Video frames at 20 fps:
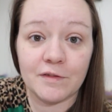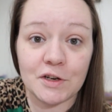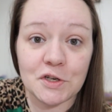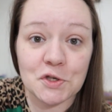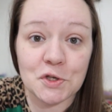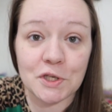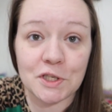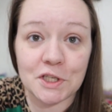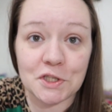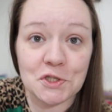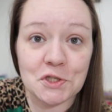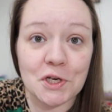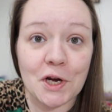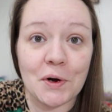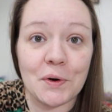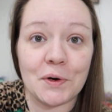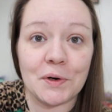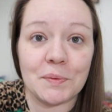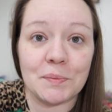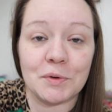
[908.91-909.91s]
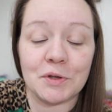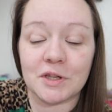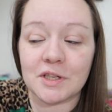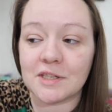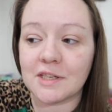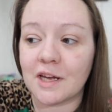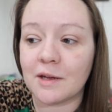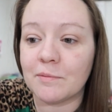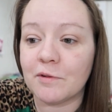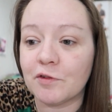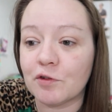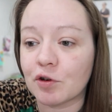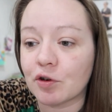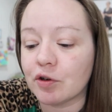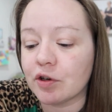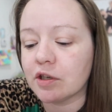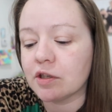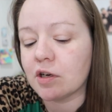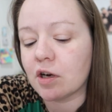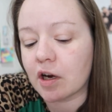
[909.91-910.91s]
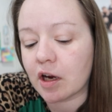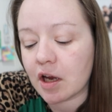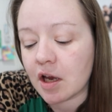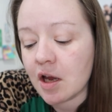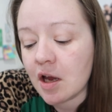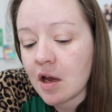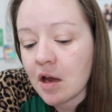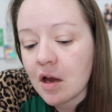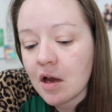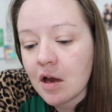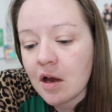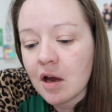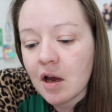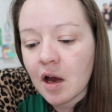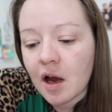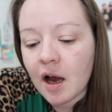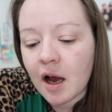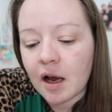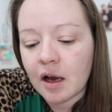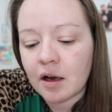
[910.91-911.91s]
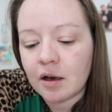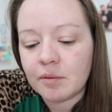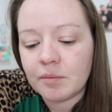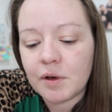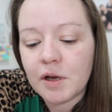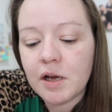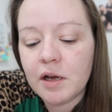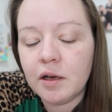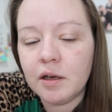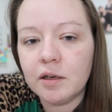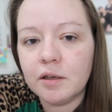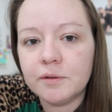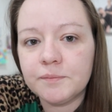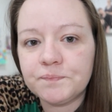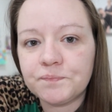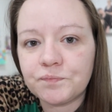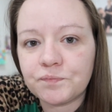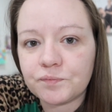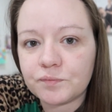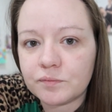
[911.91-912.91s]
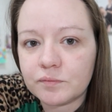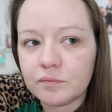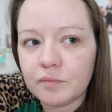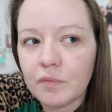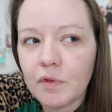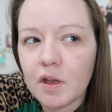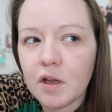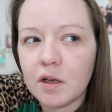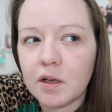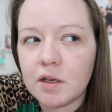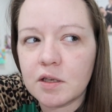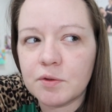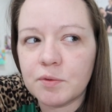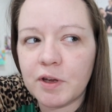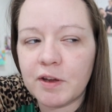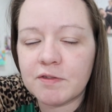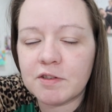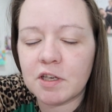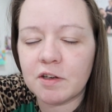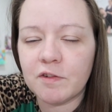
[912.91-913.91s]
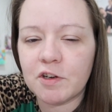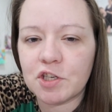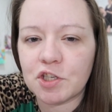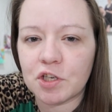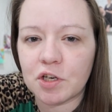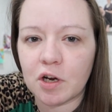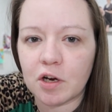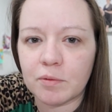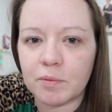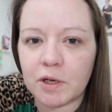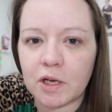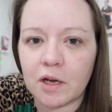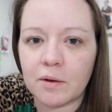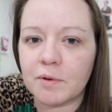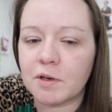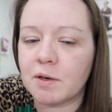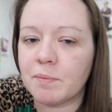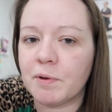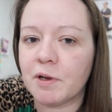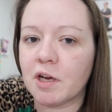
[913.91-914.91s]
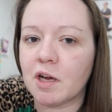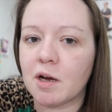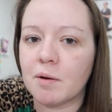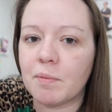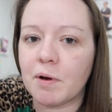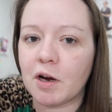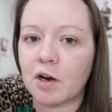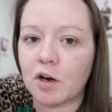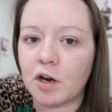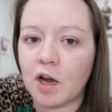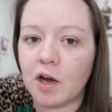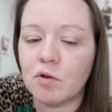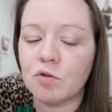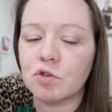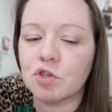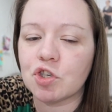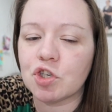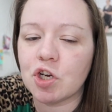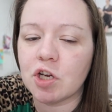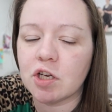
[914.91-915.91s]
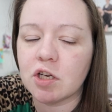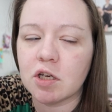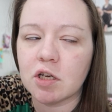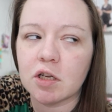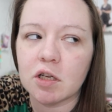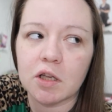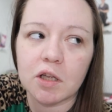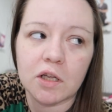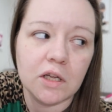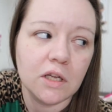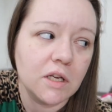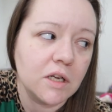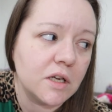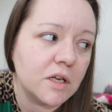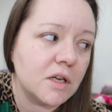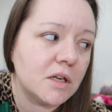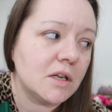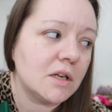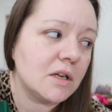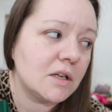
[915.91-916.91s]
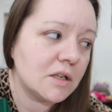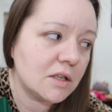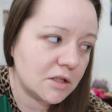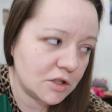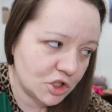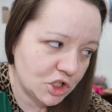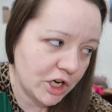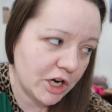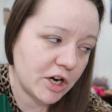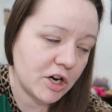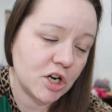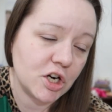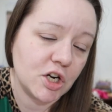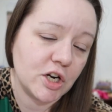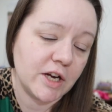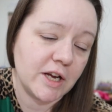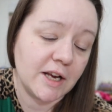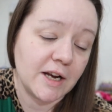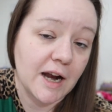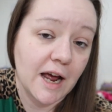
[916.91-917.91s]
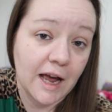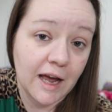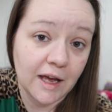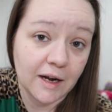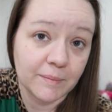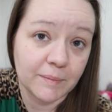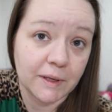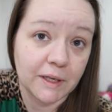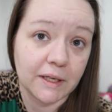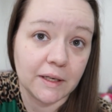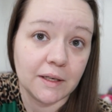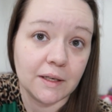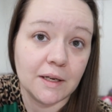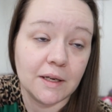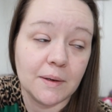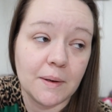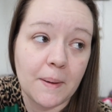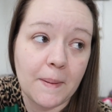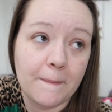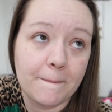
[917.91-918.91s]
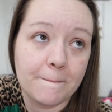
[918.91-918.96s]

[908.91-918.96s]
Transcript: eventually did a shower and put this on before going to Target. Um, because we have Salvation Army coming to pick up our couch, chair, and ottoman